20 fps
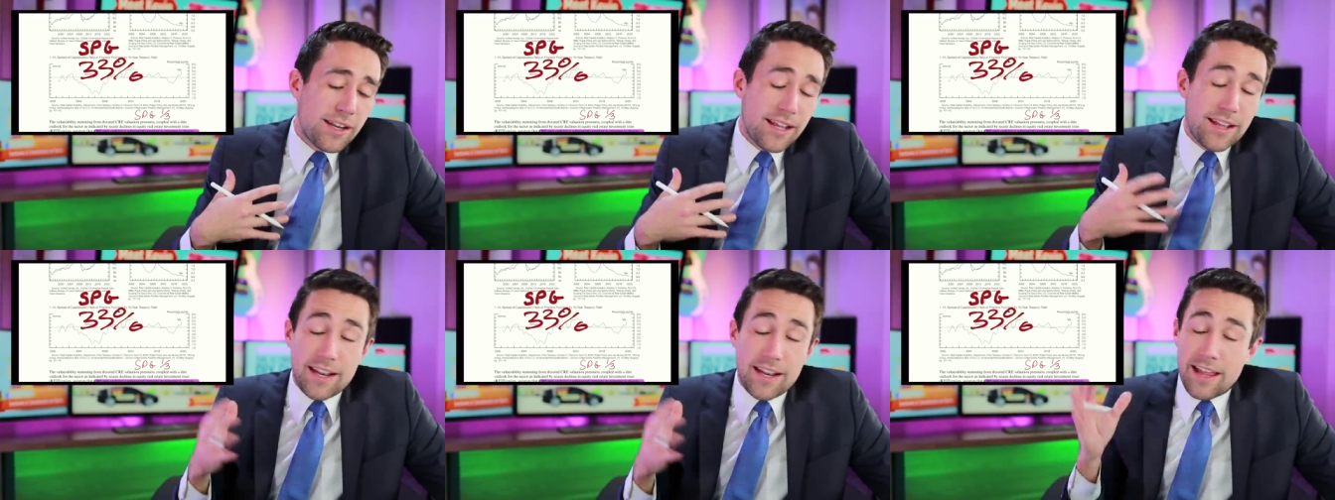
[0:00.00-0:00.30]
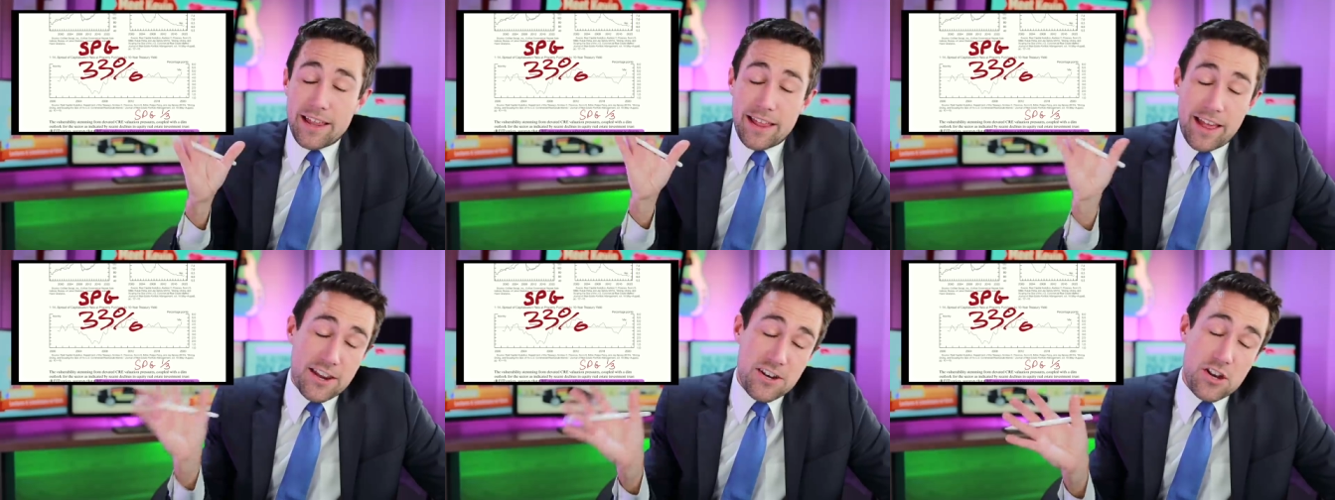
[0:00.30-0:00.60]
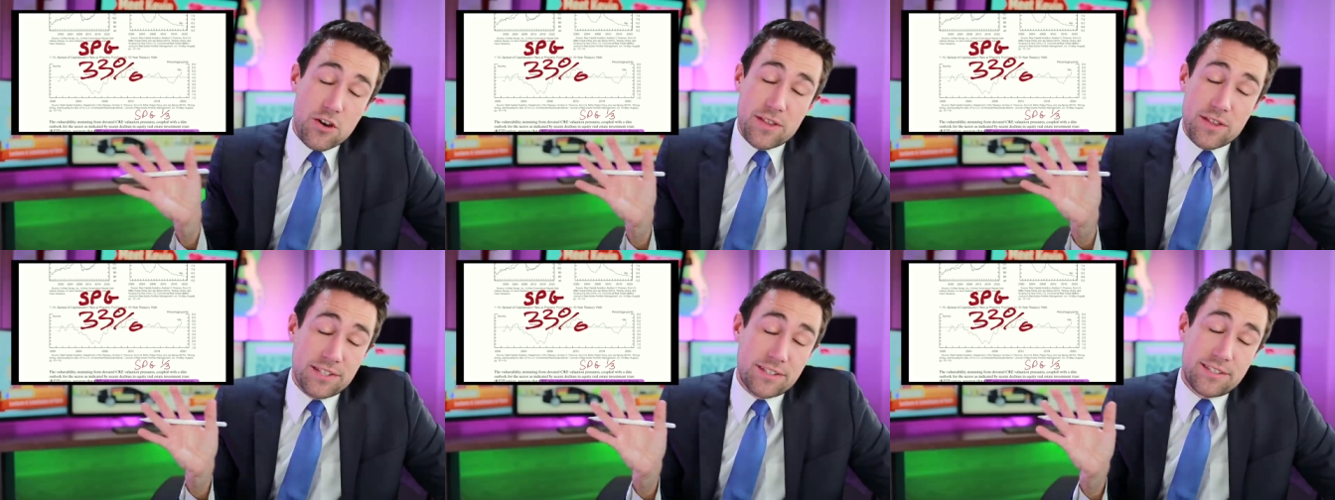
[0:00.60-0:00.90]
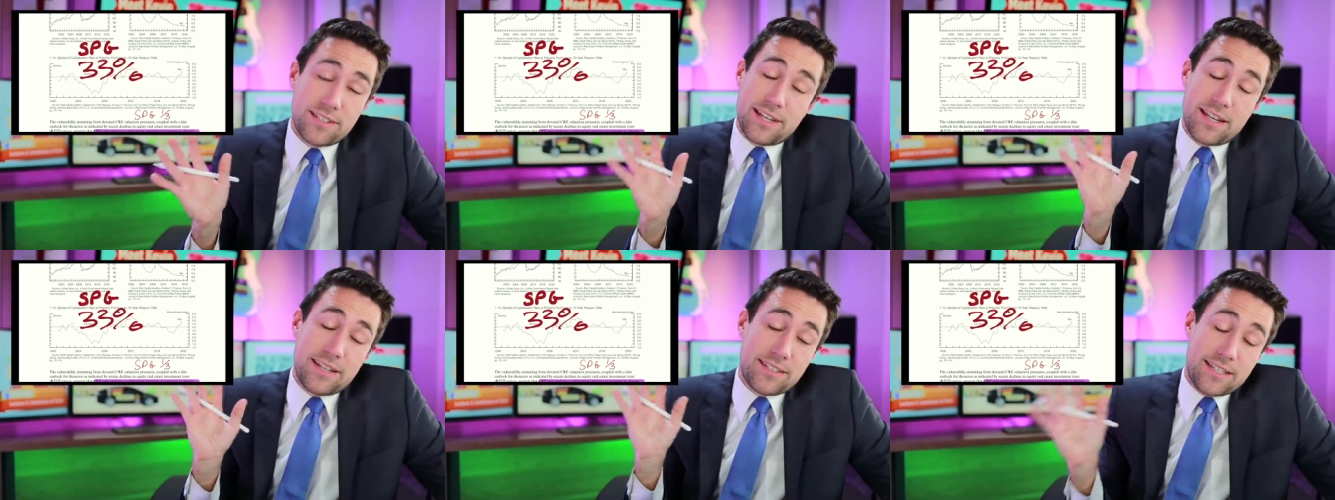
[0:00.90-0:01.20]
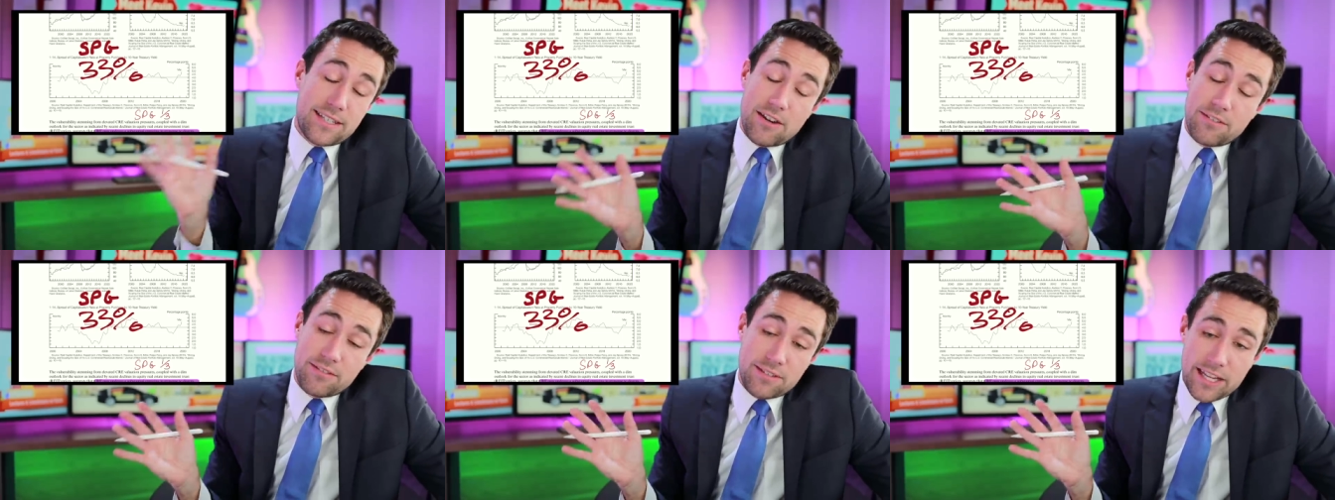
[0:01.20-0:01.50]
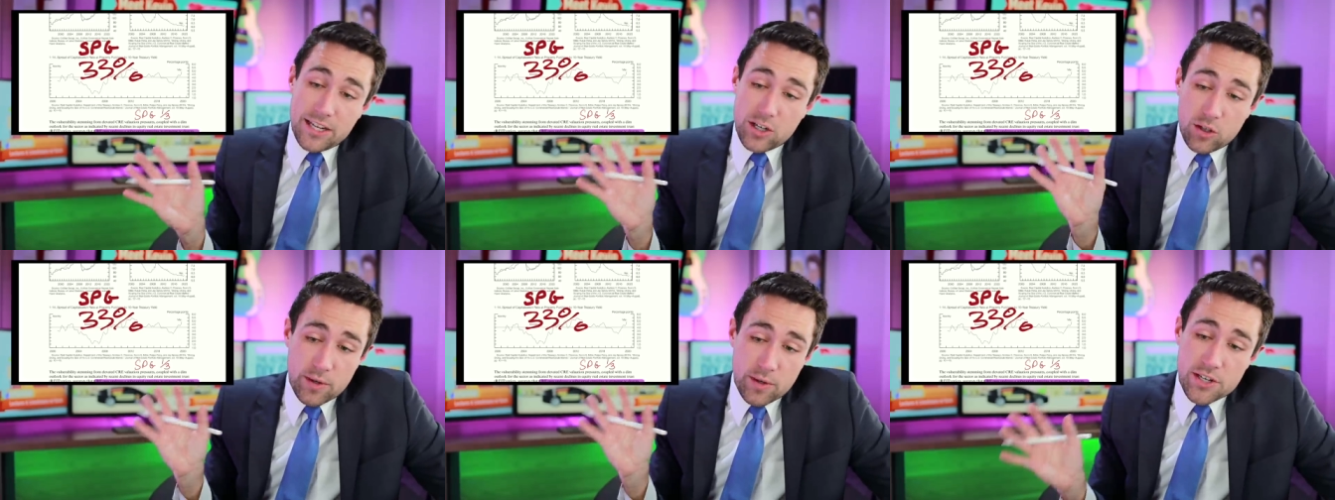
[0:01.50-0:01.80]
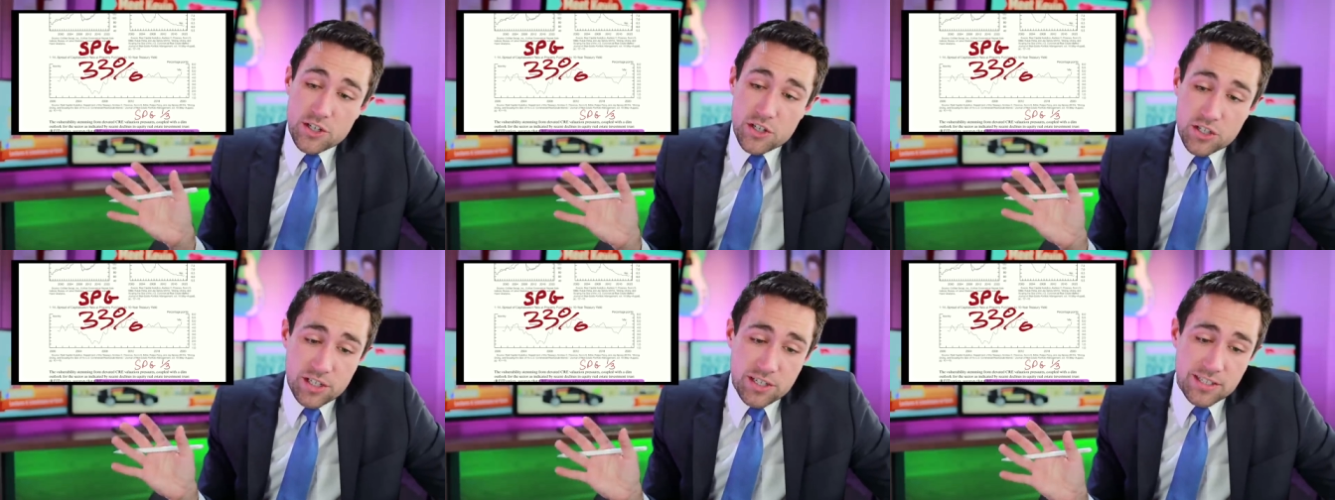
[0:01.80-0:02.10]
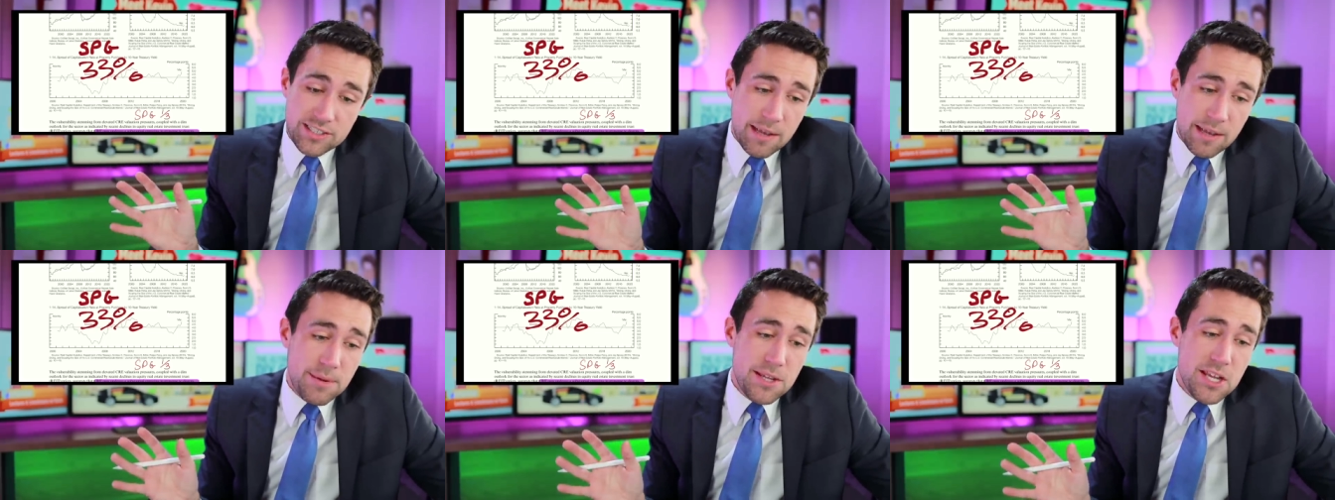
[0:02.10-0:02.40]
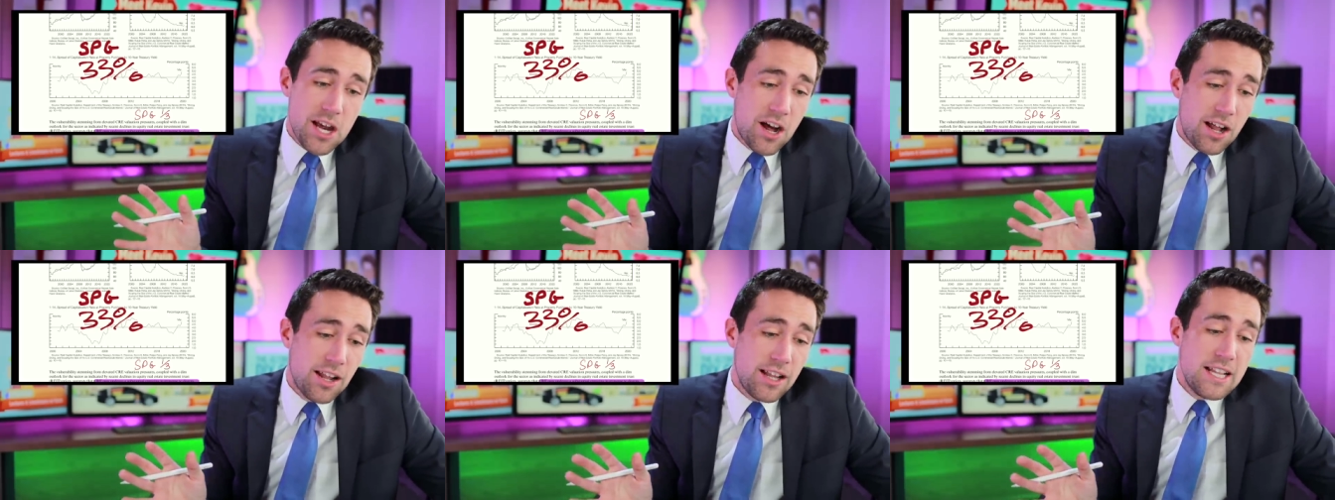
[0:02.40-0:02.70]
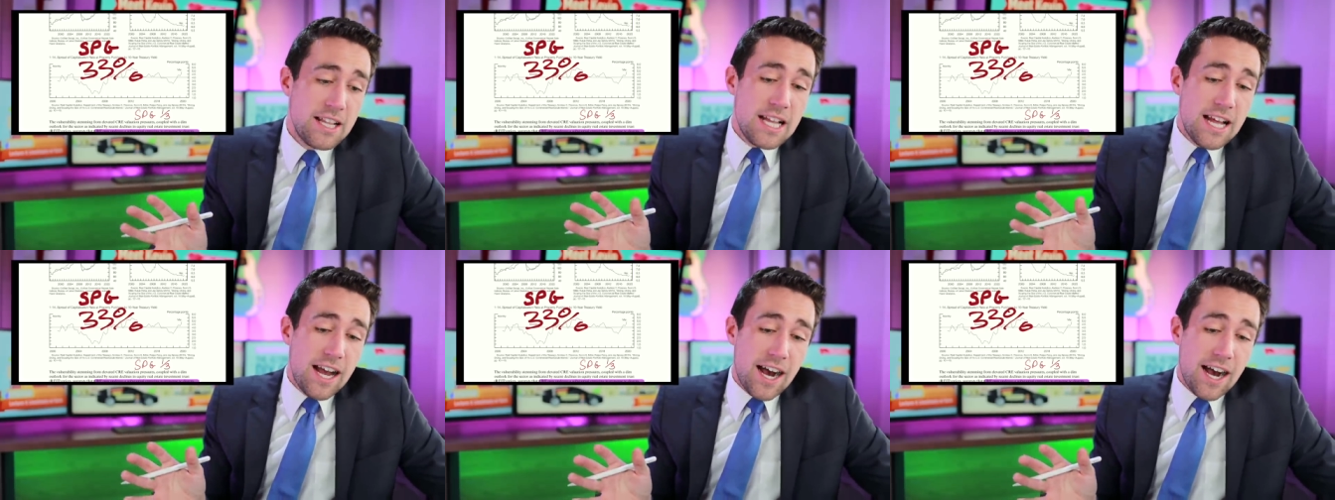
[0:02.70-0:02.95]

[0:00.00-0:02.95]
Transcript: and, and I know this is gonna sound like cringe to some of y'all.